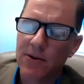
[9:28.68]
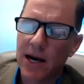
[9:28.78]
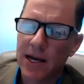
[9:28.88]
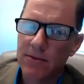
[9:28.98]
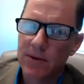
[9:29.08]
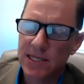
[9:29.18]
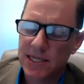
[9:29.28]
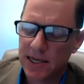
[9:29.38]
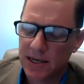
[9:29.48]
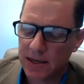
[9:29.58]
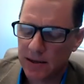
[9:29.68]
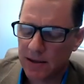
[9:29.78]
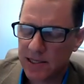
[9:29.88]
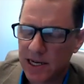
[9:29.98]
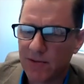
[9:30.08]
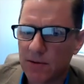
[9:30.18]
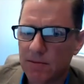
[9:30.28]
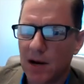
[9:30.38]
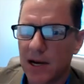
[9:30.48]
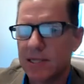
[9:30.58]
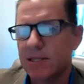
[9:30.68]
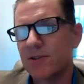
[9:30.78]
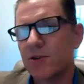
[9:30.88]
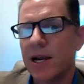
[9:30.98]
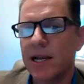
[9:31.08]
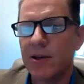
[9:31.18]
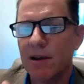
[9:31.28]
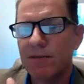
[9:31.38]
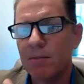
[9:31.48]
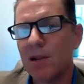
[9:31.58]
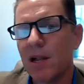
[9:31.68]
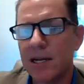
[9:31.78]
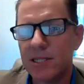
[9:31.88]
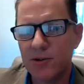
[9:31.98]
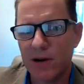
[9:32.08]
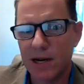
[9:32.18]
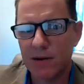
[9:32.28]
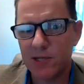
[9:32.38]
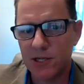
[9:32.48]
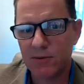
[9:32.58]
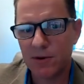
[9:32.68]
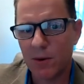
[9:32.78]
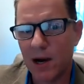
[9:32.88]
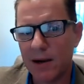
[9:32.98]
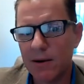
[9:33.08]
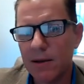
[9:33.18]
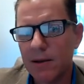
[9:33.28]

right. We see several buckets of training. You have compliance training, which is required.